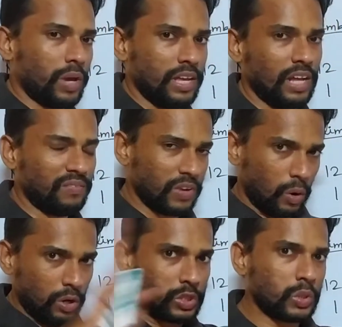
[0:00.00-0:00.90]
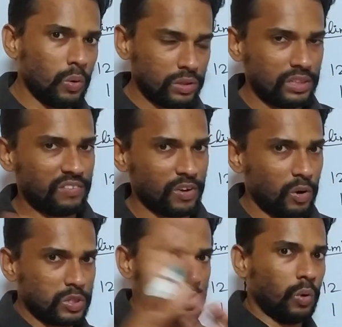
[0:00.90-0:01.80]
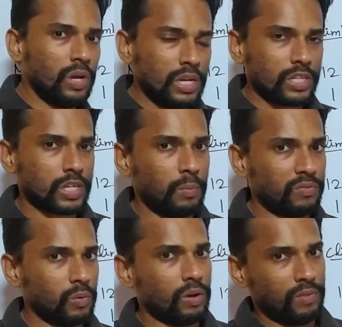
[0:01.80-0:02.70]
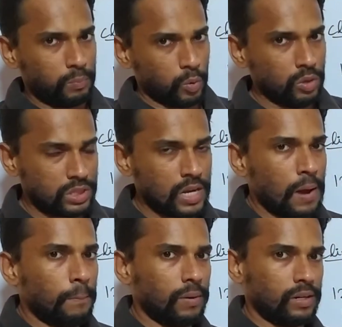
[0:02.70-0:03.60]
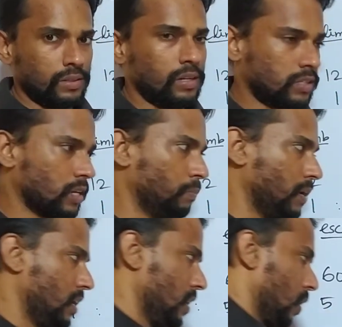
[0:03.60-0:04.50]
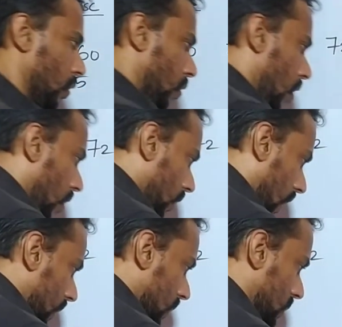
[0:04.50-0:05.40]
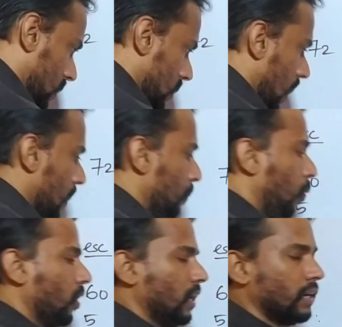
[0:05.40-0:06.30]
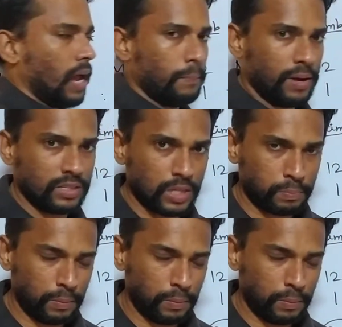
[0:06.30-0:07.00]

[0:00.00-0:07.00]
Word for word: Okay, that way also, that way also some of you would have approached, but that is completely wrong and it's an important trap answer.